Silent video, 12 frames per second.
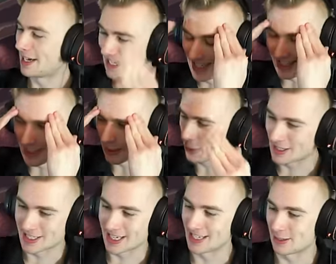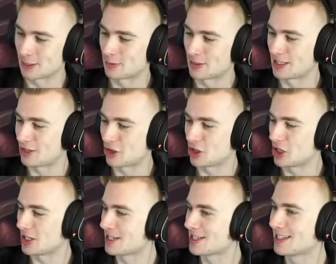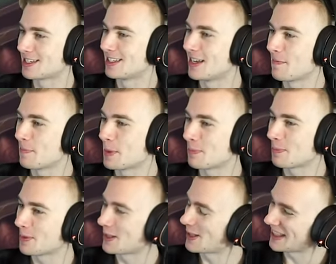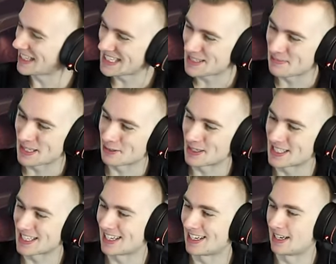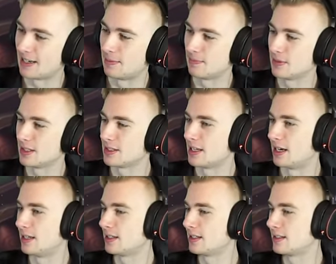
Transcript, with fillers: I need to see a quicksand here, otherwise it's GG's. Please be quicksand. Um, it's not.